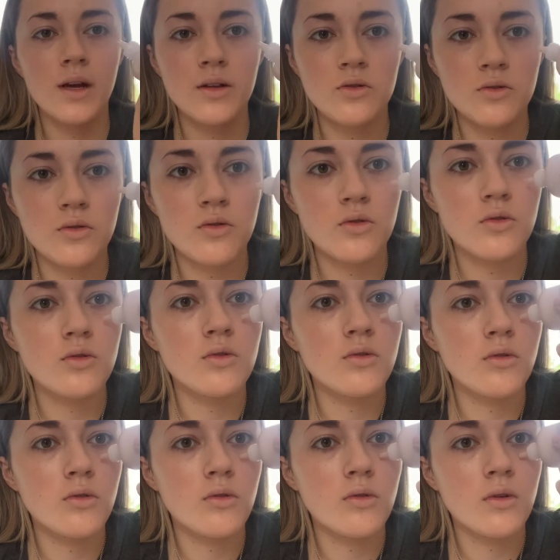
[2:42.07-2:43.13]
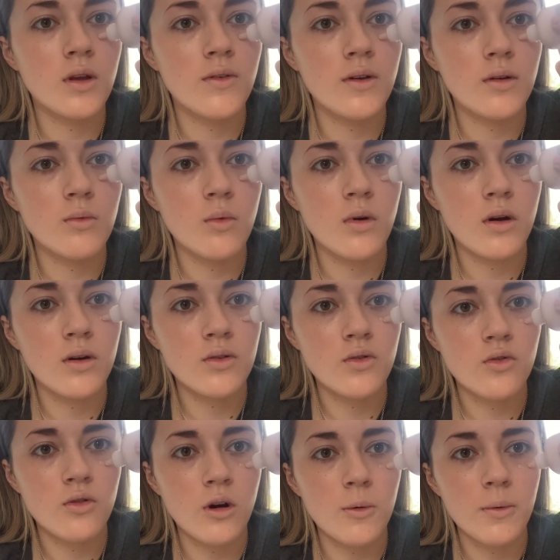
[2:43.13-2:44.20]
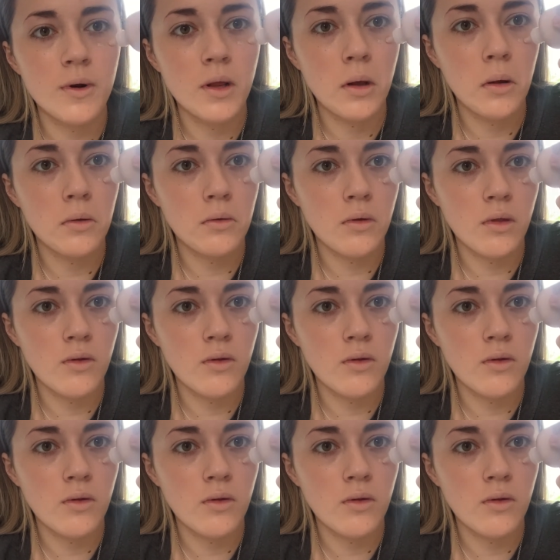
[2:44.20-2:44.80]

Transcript: just see if it works dropping it onto the